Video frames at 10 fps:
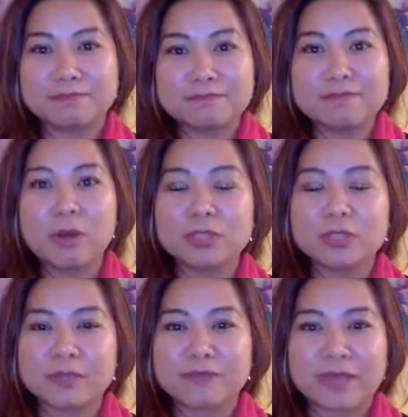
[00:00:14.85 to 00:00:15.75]

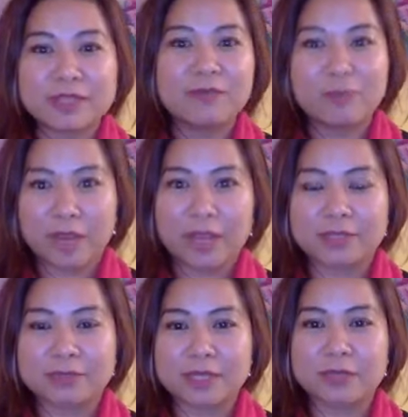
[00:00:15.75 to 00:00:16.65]
most effective way,
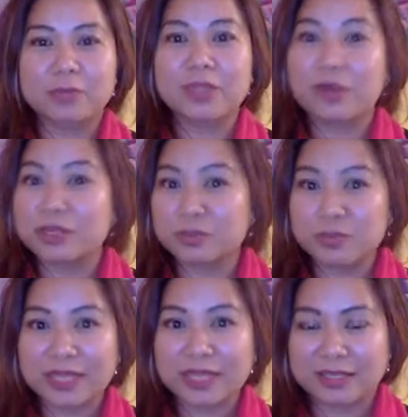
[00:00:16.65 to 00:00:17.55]
sometimes without us
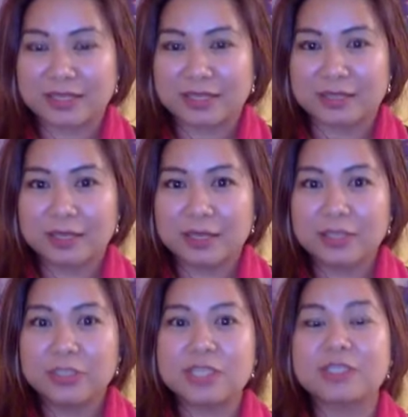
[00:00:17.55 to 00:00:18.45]
realizing it,
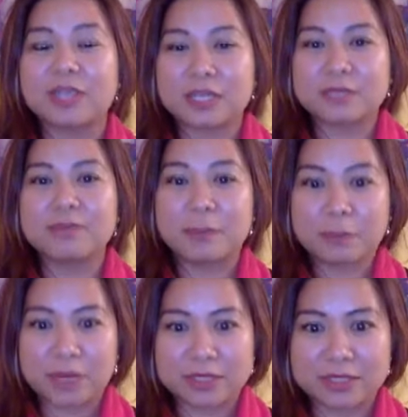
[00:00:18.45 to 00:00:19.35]
just us being
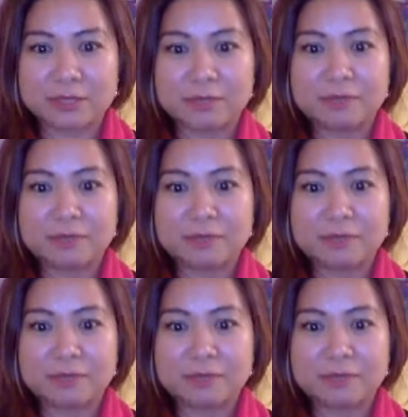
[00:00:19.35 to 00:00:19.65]
present,